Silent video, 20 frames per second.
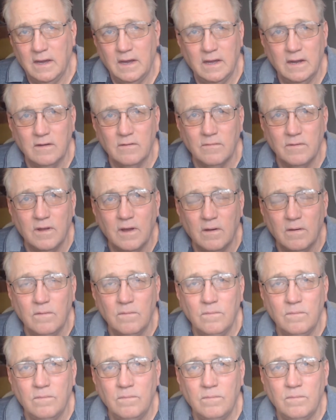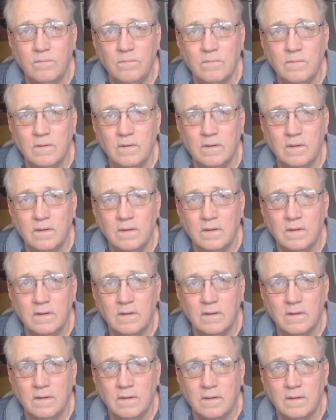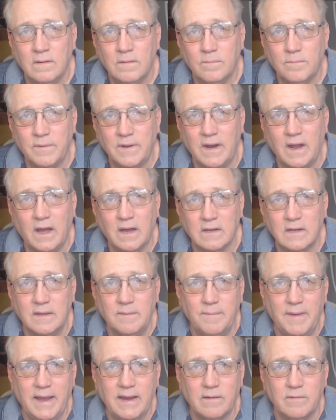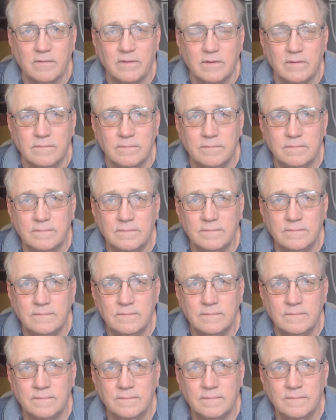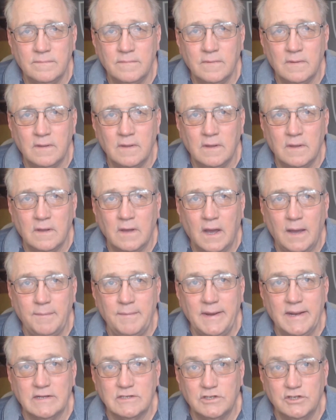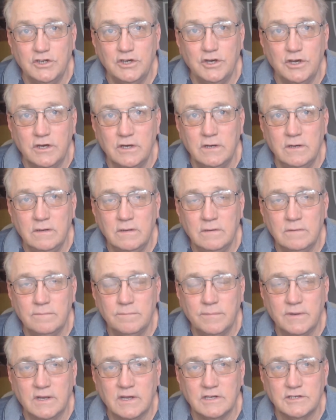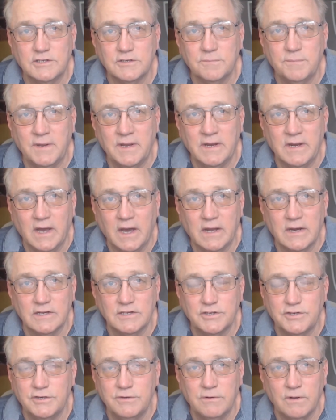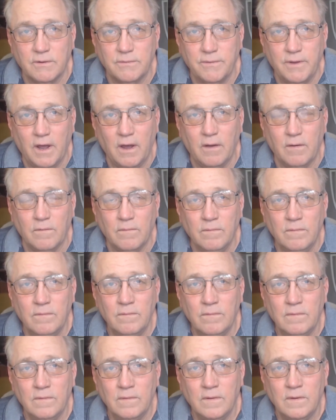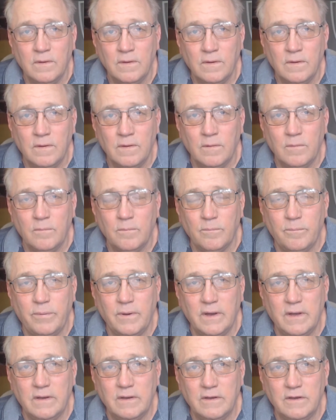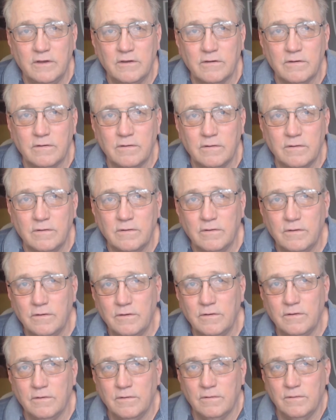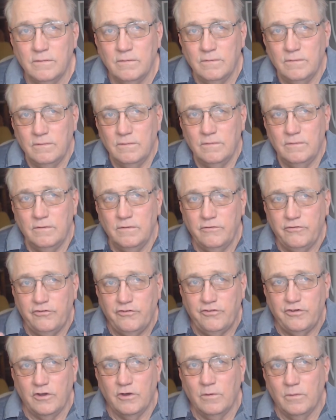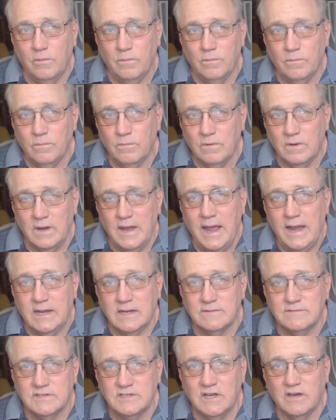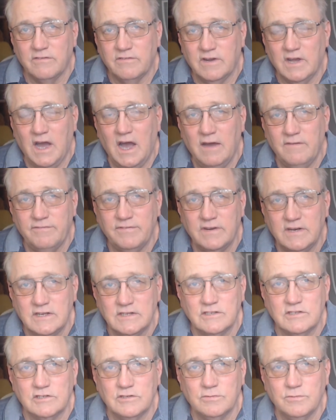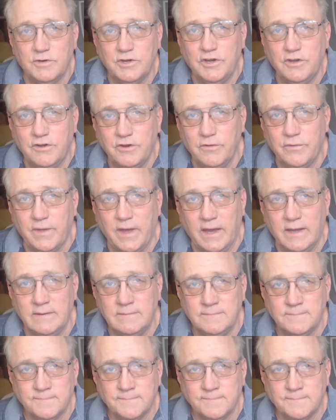don't know, but I'll get back with you. I mean, that's good because you're being honest. You don't know, but you show lack of self-confidence when you do that.